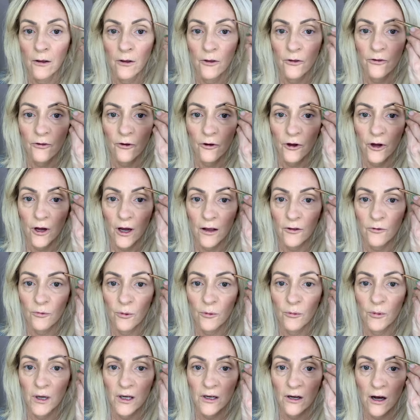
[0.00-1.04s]
So you guys,
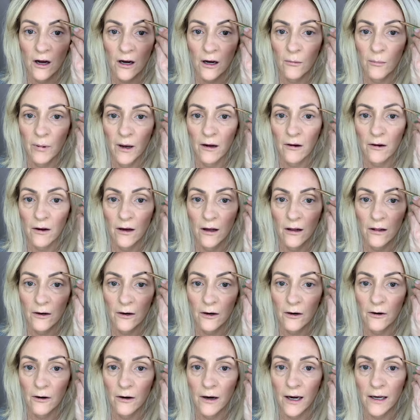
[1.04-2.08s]
when we talk about
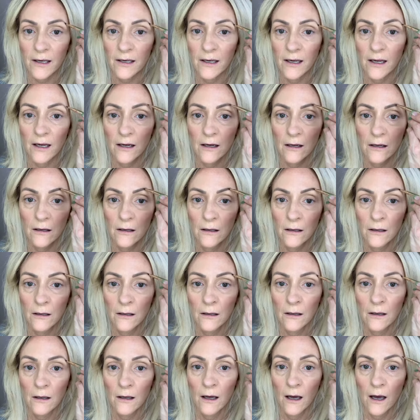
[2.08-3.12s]
color correcting,
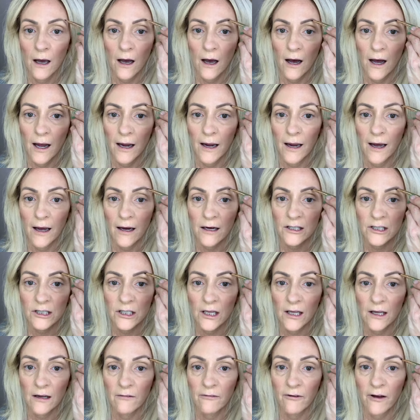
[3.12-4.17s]
I
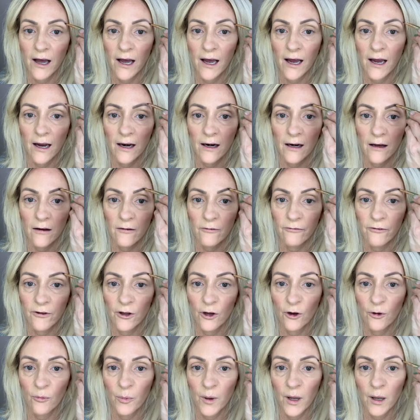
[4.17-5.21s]
actually have had a
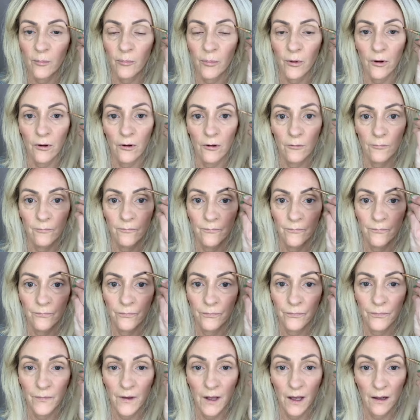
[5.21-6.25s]
few people
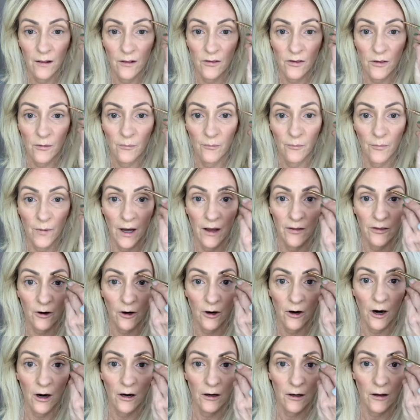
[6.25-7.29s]
and some other
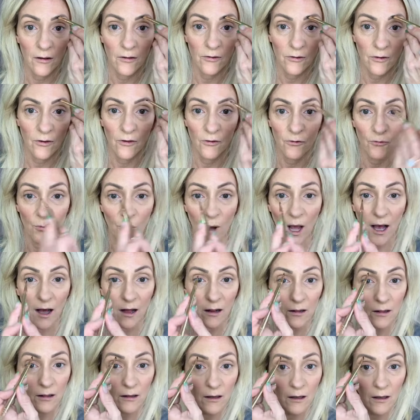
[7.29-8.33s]
artists as
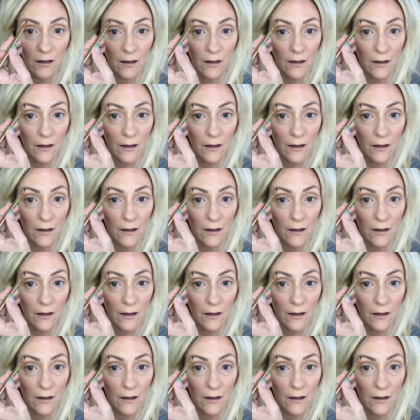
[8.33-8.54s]
well